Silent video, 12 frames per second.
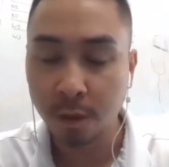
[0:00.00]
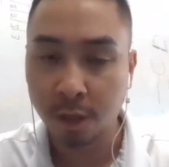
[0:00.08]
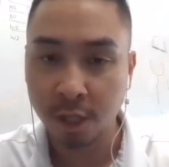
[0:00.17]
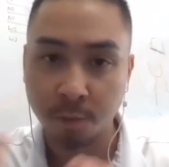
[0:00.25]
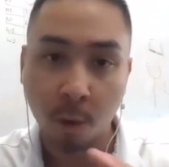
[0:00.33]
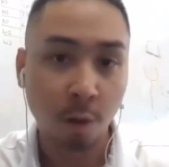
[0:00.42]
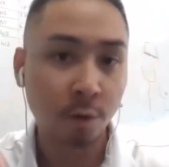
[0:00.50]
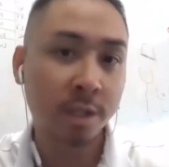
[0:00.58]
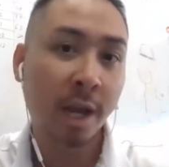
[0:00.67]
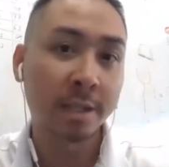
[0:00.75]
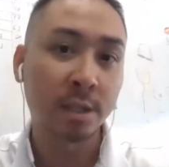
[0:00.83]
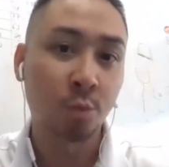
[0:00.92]
The smaller
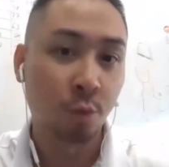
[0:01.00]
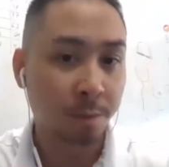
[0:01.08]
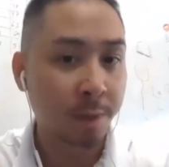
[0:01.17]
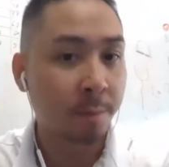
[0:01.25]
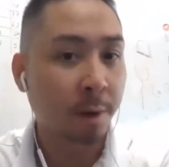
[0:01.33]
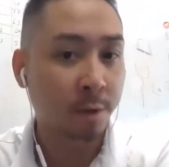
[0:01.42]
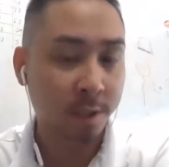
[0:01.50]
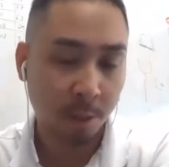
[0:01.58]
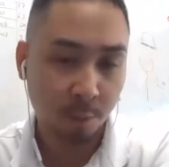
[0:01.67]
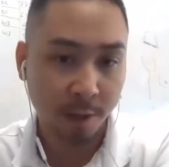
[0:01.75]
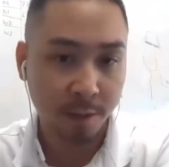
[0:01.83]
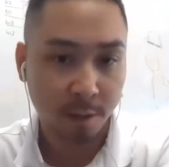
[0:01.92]
sizes would be about the
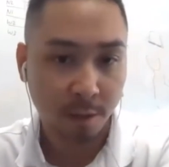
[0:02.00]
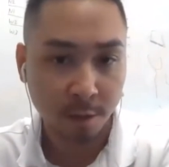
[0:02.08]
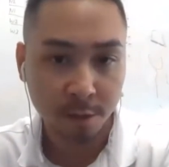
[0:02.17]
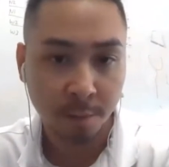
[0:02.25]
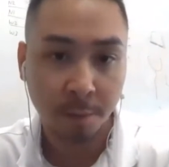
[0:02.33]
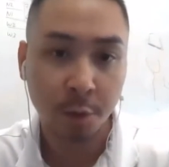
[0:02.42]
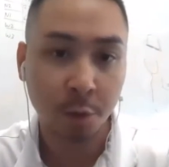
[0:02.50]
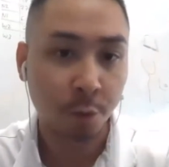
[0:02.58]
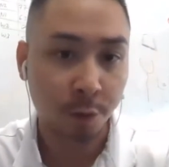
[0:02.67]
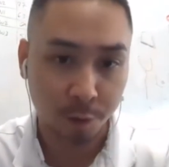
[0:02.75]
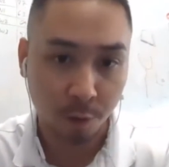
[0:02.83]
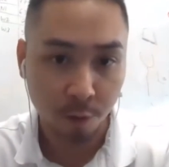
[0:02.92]
same price as ours, maybe
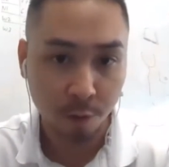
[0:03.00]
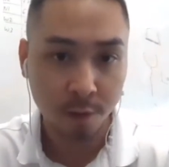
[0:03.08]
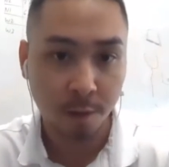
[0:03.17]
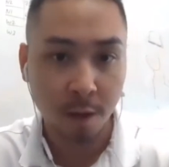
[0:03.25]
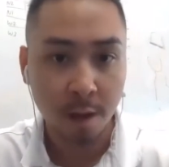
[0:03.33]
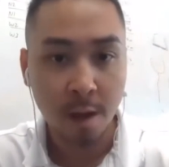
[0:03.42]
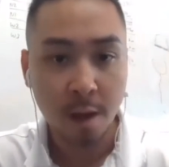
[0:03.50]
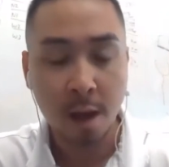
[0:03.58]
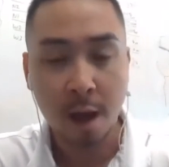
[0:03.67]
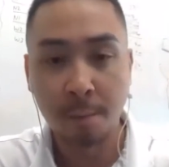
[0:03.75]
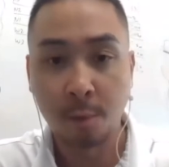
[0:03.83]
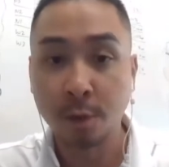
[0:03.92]
$200-$300.
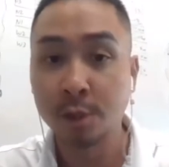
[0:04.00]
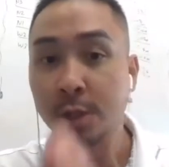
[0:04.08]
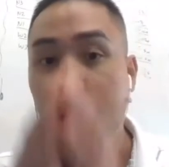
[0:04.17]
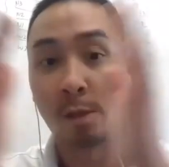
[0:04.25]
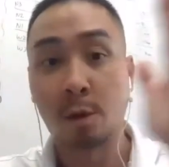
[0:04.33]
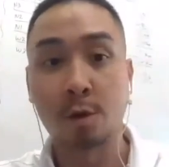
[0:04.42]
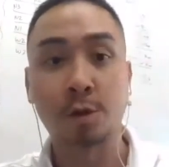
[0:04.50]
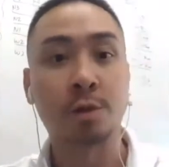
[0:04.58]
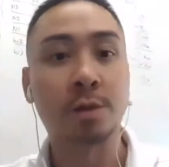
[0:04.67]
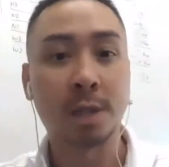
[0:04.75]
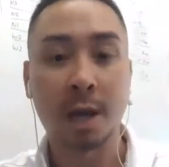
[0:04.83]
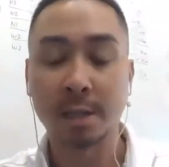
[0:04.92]
But once you get larger
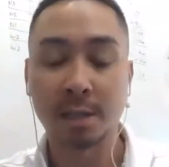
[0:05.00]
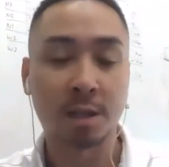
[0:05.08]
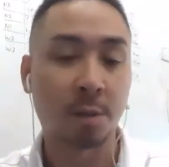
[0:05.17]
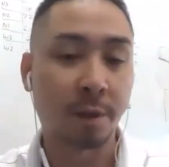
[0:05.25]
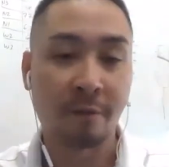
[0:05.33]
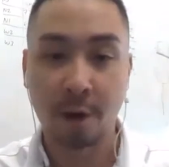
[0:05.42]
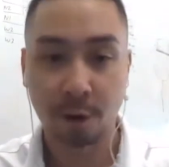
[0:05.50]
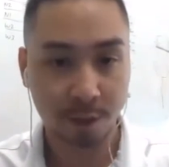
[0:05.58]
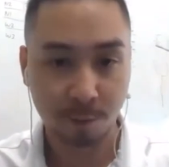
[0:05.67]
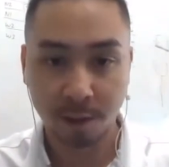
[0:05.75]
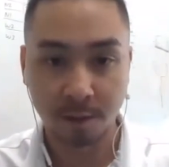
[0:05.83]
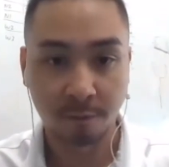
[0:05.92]
in size, it's going to be very
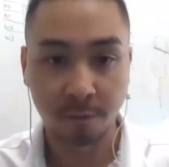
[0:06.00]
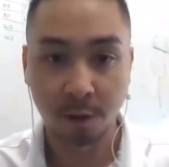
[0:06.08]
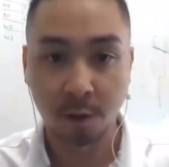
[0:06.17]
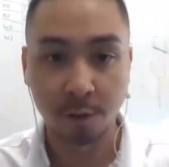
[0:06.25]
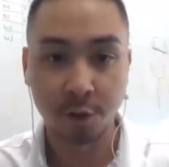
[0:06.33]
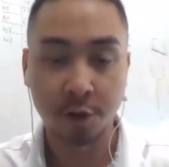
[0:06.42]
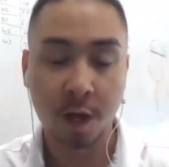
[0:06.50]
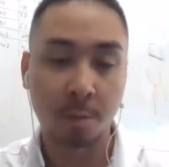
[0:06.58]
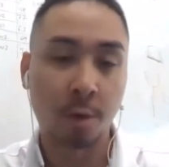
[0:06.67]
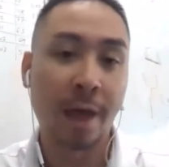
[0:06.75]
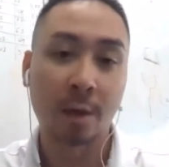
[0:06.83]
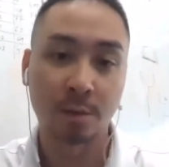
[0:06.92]
expensive. You're
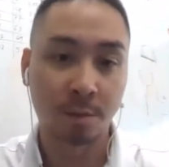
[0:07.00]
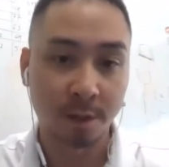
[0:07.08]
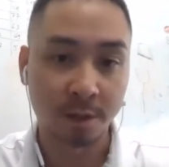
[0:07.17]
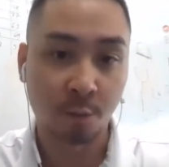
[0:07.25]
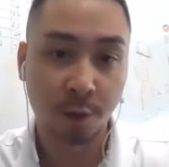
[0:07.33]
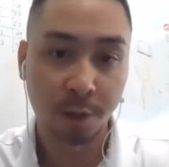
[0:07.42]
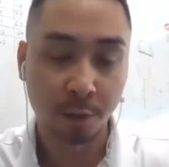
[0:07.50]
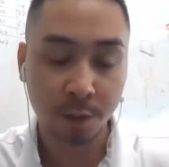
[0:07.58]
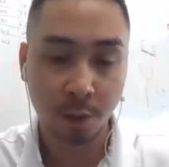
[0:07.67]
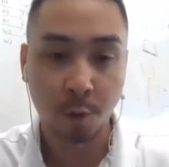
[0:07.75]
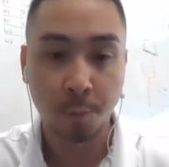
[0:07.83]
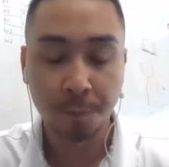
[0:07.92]
talking about $1,000 a window.
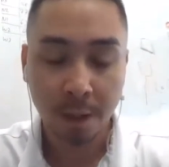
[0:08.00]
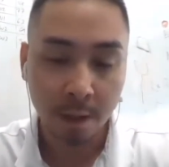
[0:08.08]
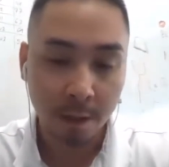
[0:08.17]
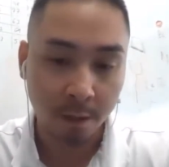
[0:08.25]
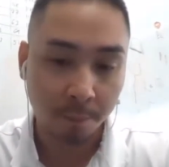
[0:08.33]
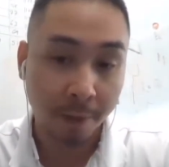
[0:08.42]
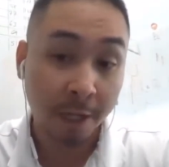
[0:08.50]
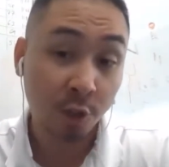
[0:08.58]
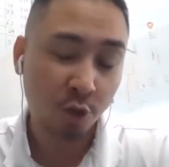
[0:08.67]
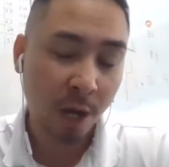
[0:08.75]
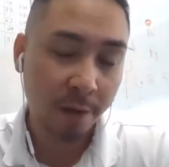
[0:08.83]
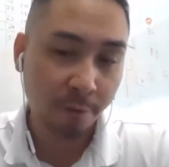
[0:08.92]
So the
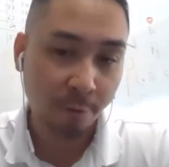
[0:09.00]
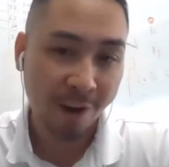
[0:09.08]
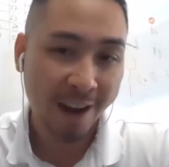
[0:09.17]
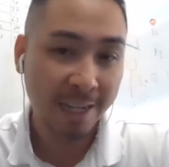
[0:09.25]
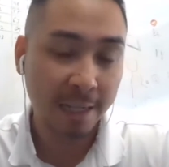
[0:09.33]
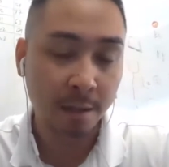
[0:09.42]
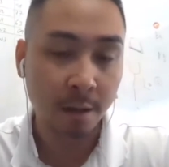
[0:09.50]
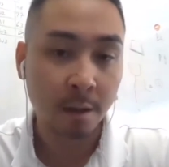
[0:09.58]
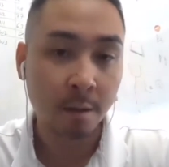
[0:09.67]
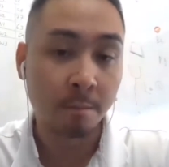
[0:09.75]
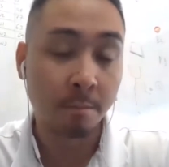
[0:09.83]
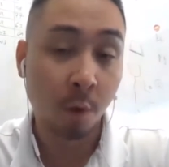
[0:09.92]
biggest driver for any
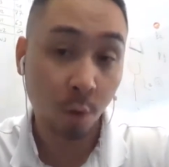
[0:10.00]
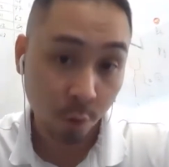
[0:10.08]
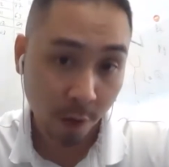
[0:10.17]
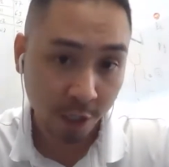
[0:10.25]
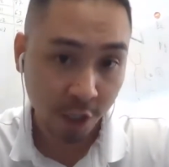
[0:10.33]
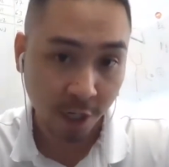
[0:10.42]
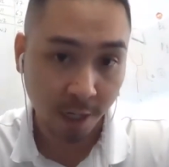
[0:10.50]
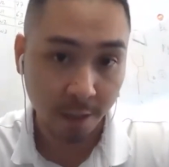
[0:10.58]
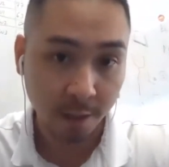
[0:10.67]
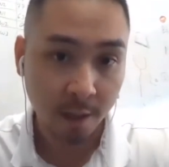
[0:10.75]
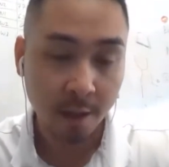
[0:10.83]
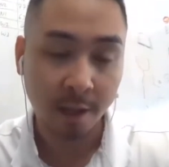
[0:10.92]
motorized
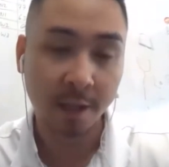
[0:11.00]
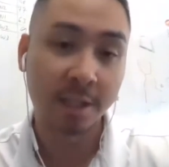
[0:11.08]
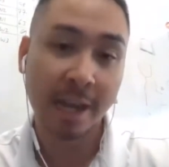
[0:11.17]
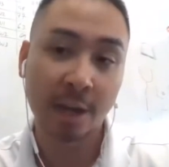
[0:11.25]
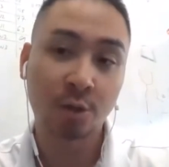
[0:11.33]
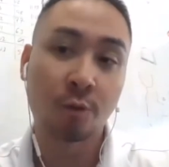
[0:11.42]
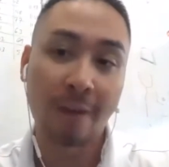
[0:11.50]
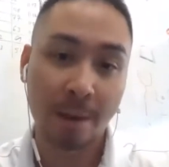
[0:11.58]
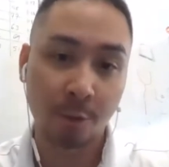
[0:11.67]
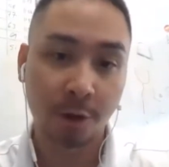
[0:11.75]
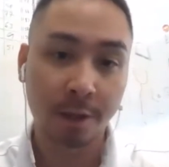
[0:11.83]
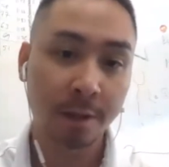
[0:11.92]
shade is the actual
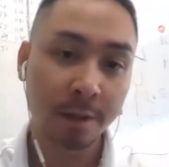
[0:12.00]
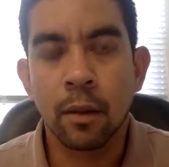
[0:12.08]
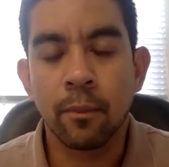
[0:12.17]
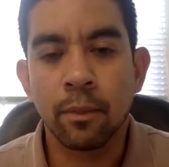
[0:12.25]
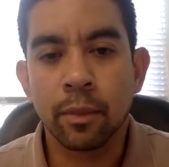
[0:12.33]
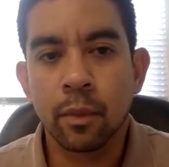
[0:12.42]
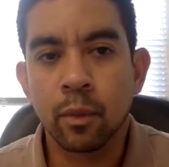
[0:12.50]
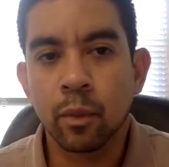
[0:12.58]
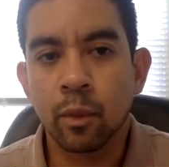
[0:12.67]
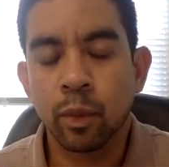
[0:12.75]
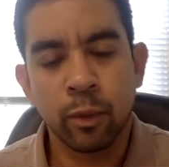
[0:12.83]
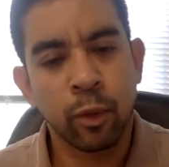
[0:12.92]
fabric.
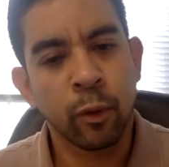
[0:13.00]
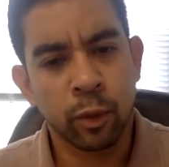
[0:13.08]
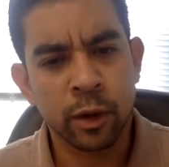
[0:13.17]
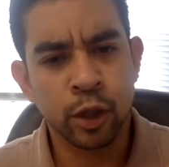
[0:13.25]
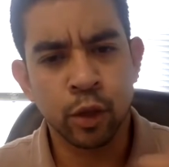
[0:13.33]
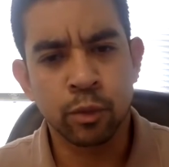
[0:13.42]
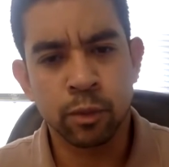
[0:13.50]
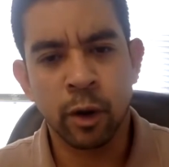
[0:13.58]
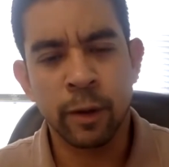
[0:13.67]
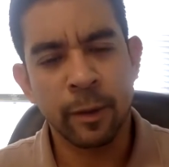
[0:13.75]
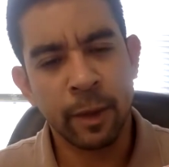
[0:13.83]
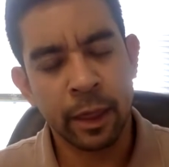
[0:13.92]
What do you
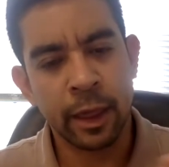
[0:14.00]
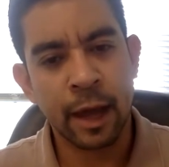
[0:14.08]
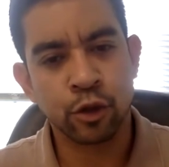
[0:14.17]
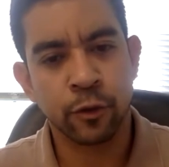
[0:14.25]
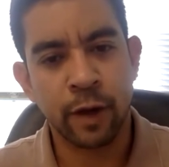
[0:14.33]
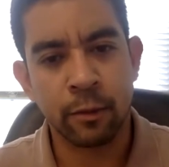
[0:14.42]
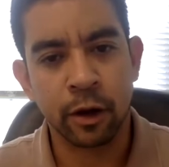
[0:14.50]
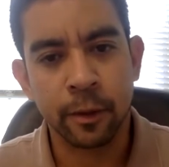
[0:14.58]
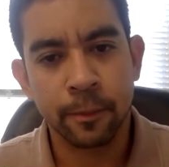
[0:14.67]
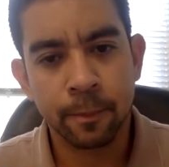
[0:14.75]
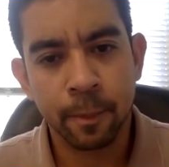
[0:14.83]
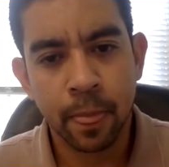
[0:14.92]
mean by the actual
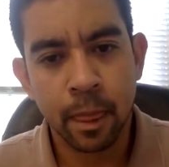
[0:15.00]
fabric?